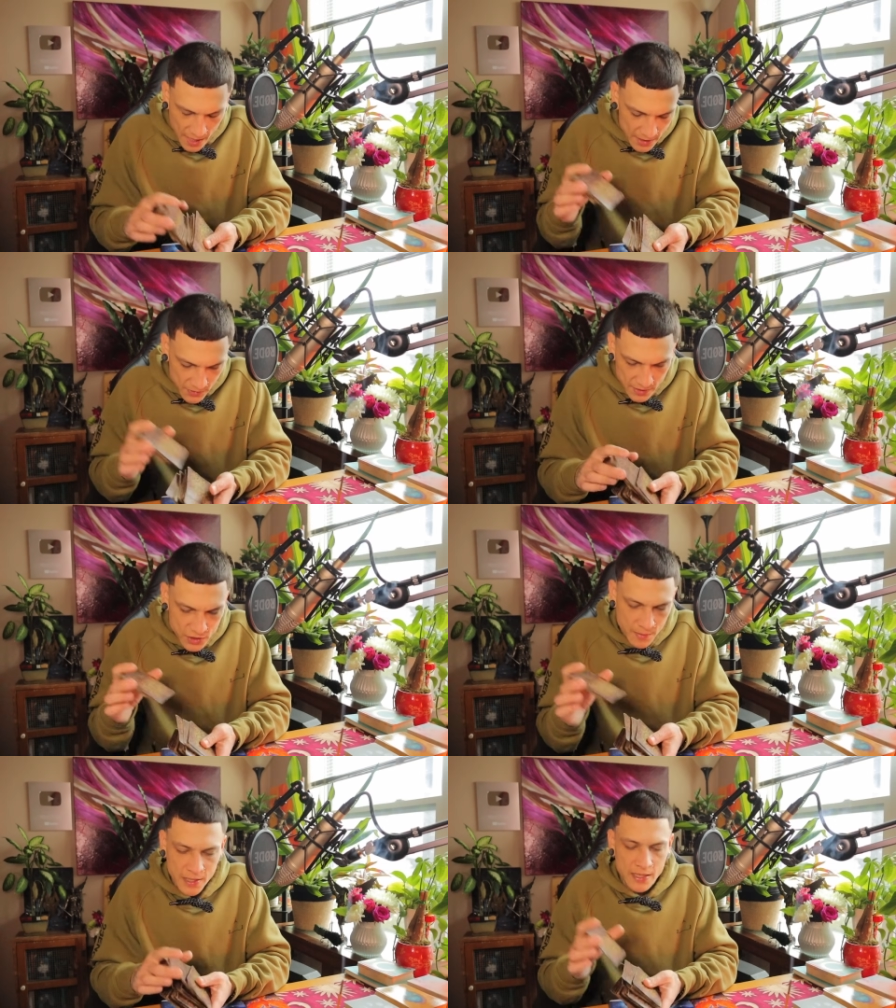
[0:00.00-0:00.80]
Anything
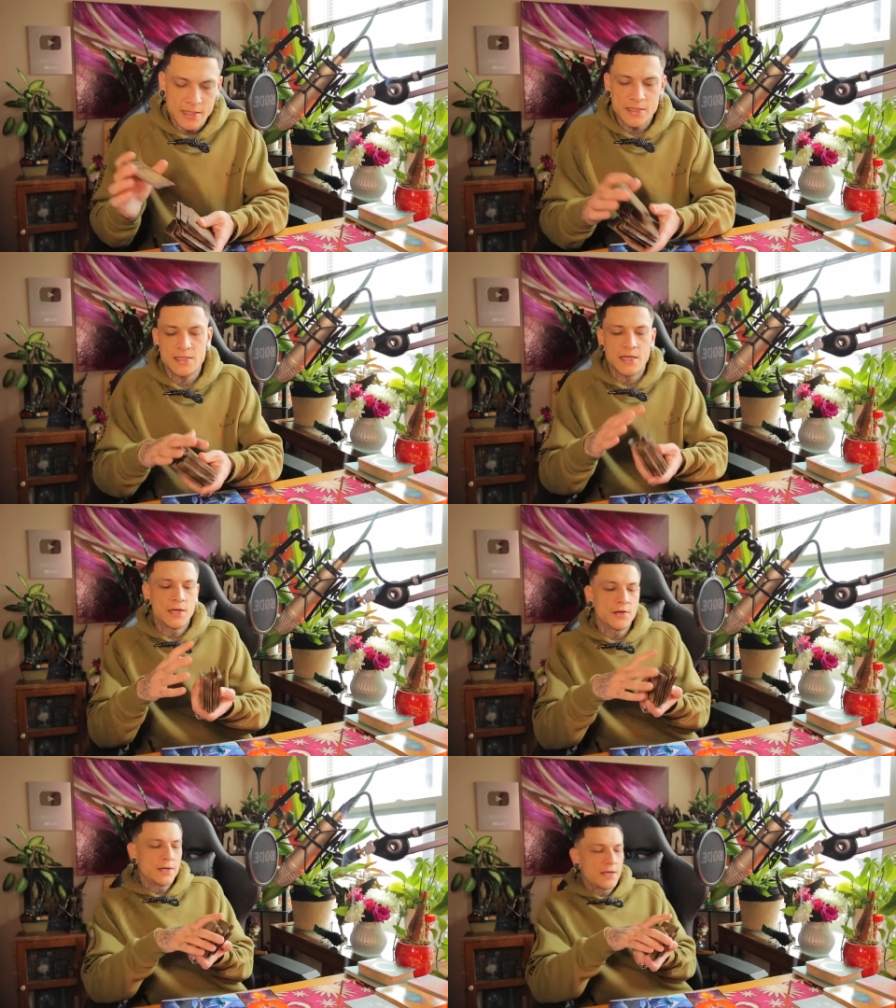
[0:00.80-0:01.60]
Gemini needs to
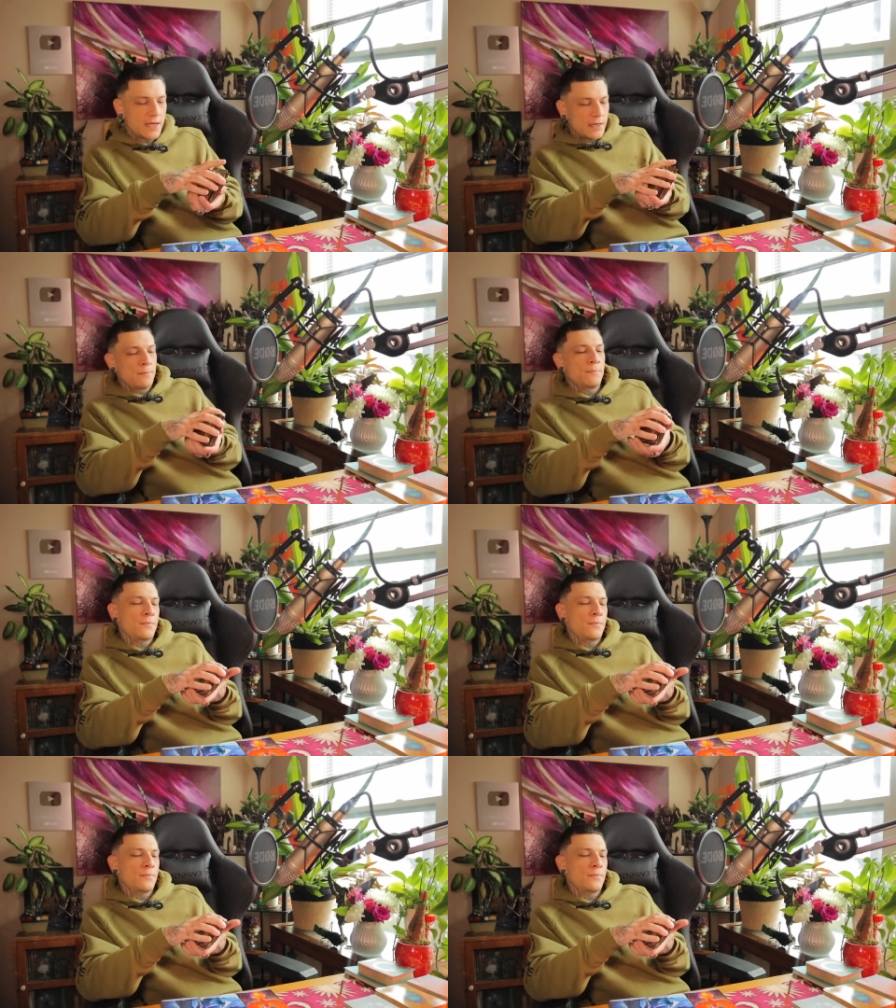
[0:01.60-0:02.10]
hear today,